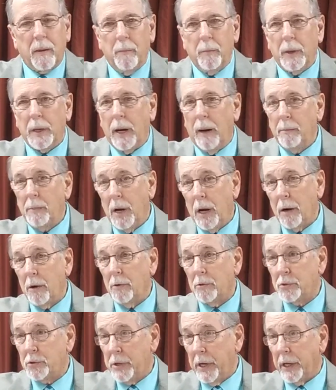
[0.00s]
But I'm not
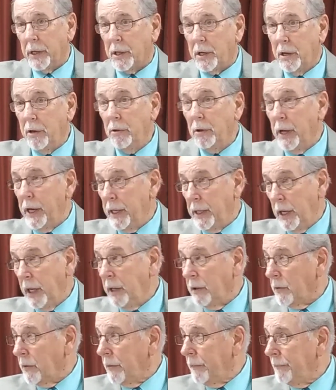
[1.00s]
going to drink Kool-Aid
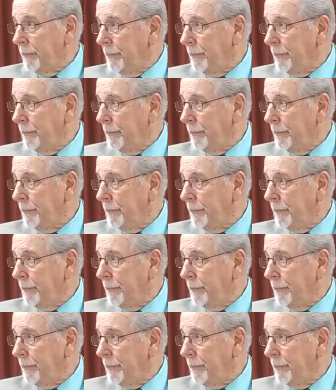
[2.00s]
either.